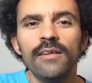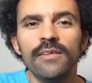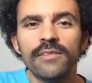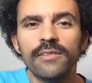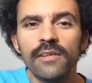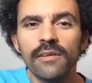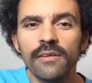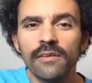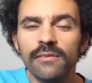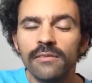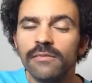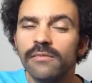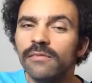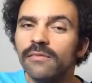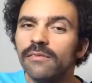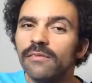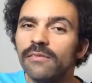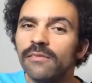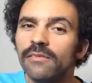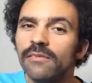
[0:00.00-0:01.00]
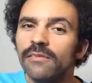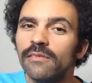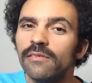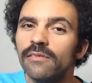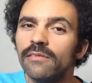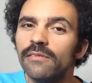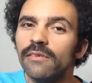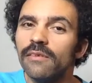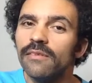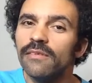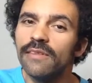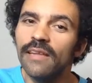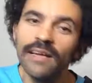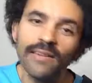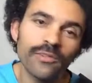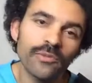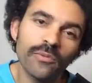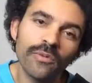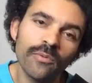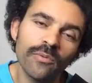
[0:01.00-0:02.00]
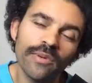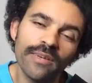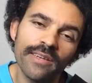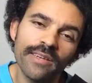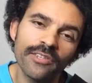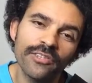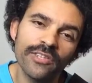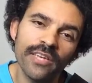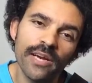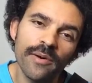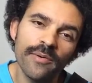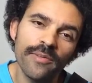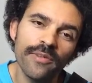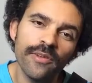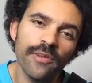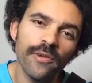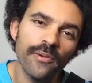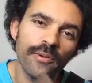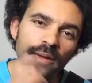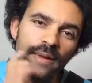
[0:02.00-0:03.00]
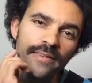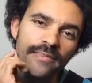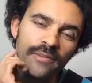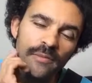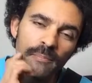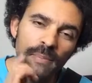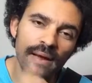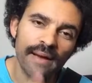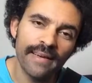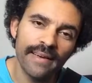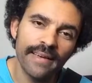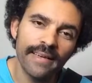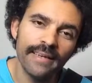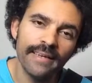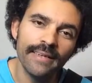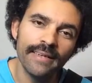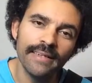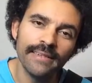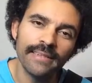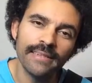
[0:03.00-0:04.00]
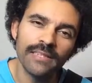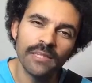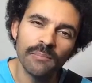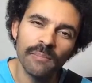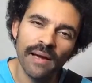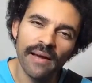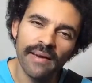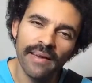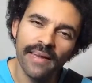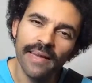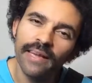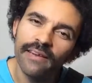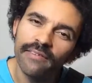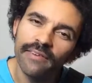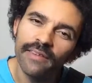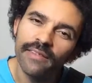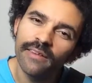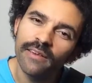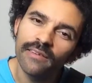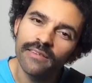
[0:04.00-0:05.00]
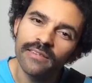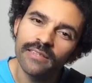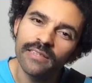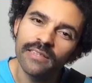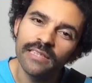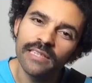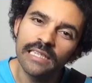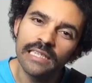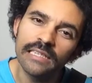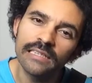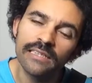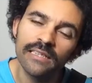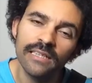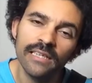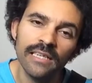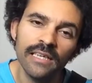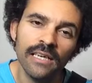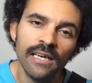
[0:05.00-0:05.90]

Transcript: So that's all I wanted to share with you. It's about ears, it's about hearing those things.